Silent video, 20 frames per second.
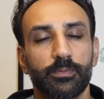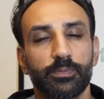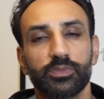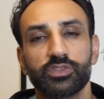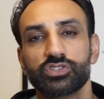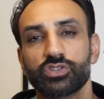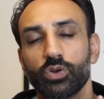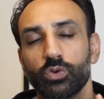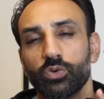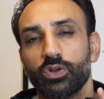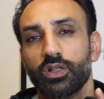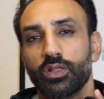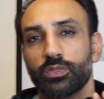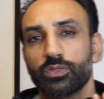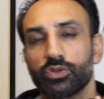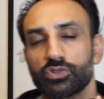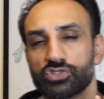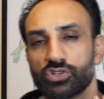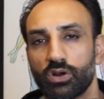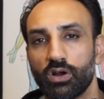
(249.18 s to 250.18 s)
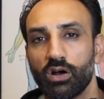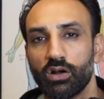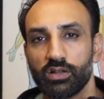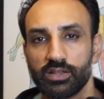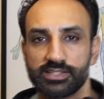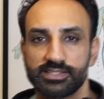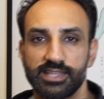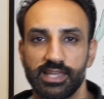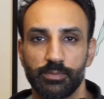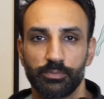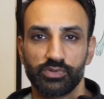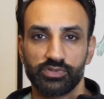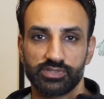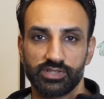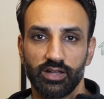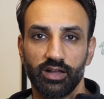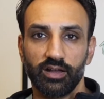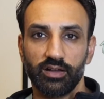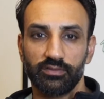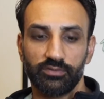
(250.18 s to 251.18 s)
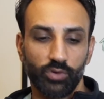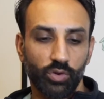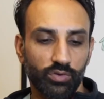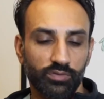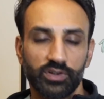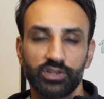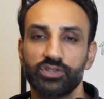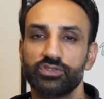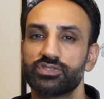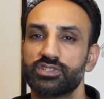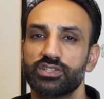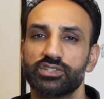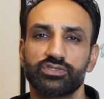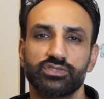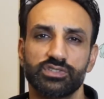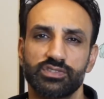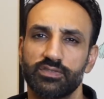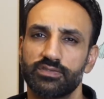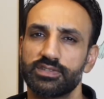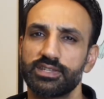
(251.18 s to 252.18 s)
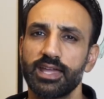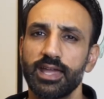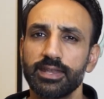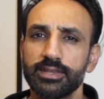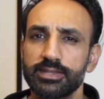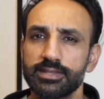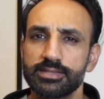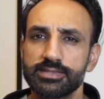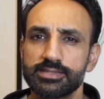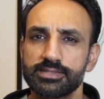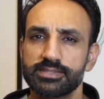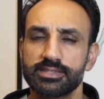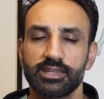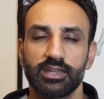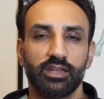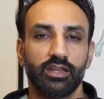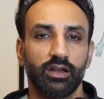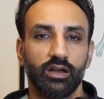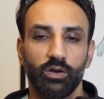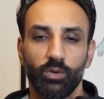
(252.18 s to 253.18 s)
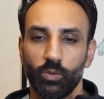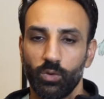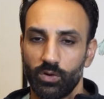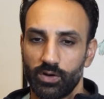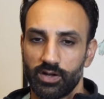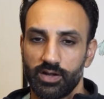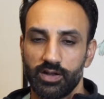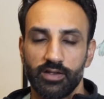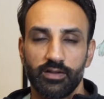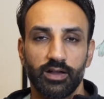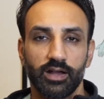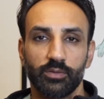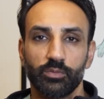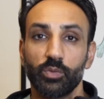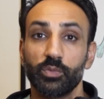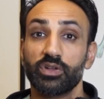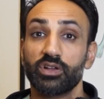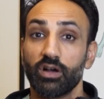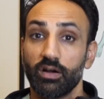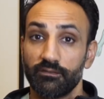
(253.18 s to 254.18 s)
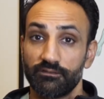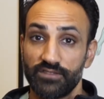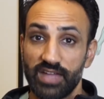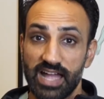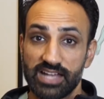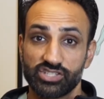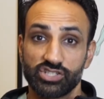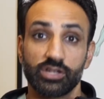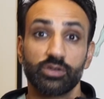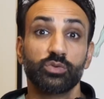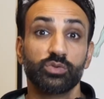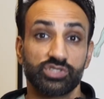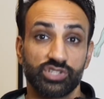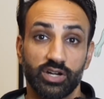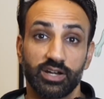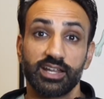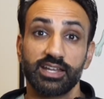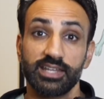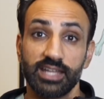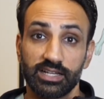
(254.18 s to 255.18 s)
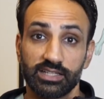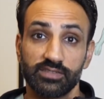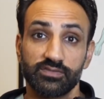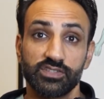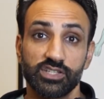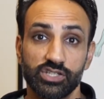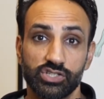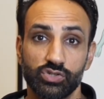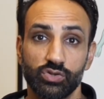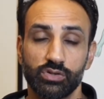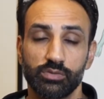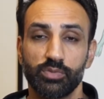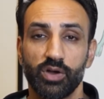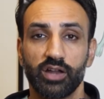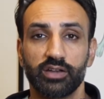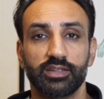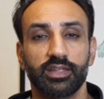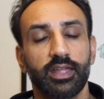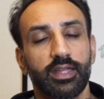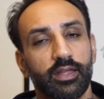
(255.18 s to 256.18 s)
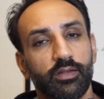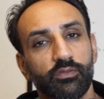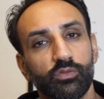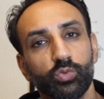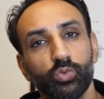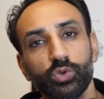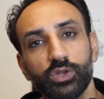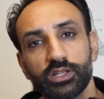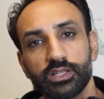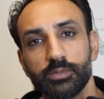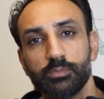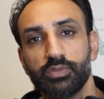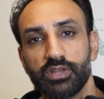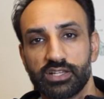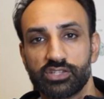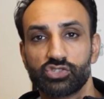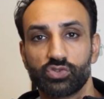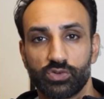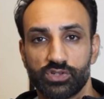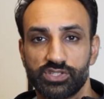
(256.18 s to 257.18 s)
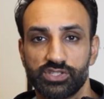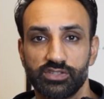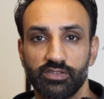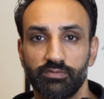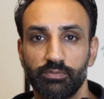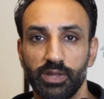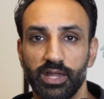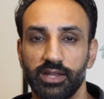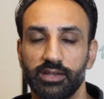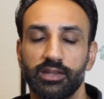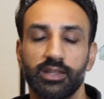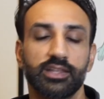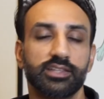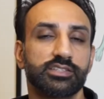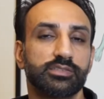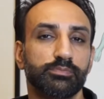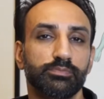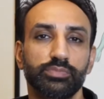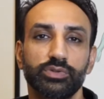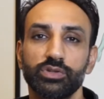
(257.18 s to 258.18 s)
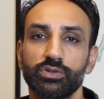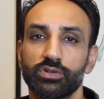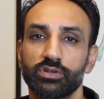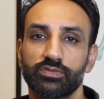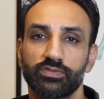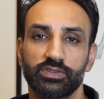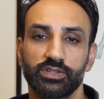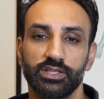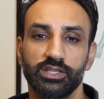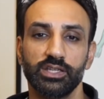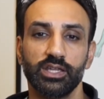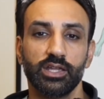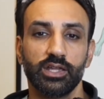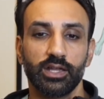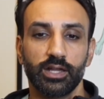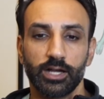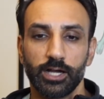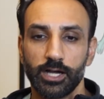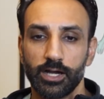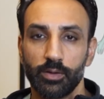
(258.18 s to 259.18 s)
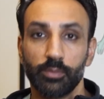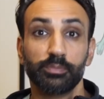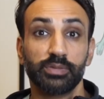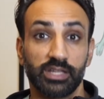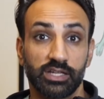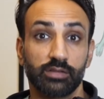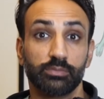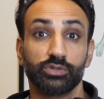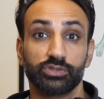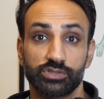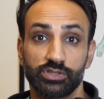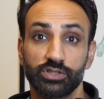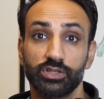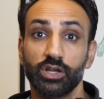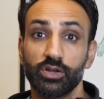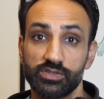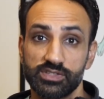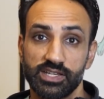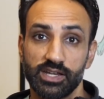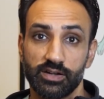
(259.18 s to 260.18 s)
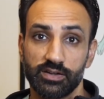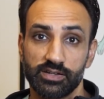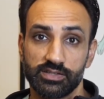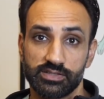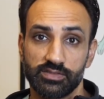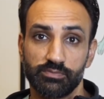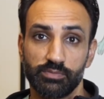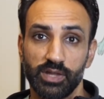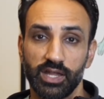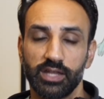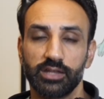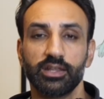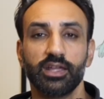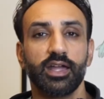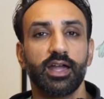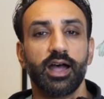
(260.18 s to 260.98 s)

So those are all examples of overuse injuries of tendons, or what we call fascia, which are connective tissue in the body, really big sources of pain. And it's beautifully applicable to those areas of pain.